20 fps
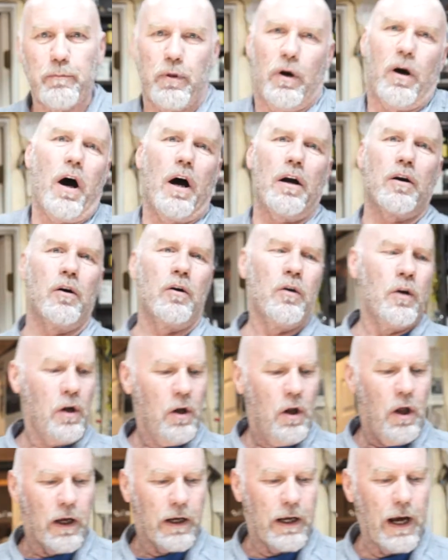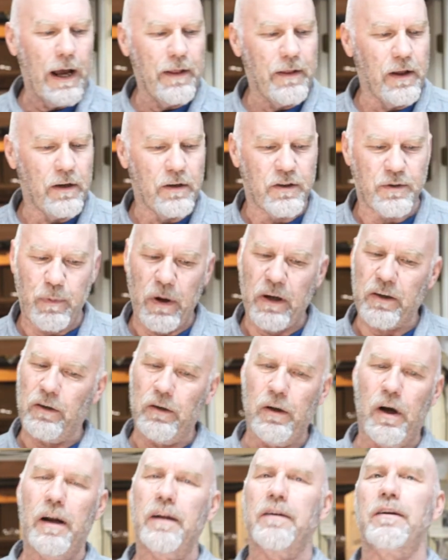Auto. Guy that spent a
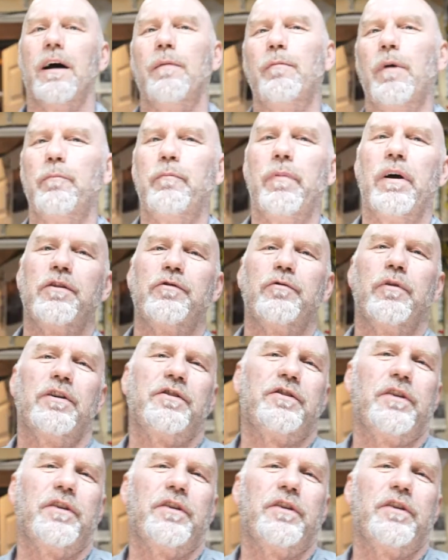lot of time on Bench Rest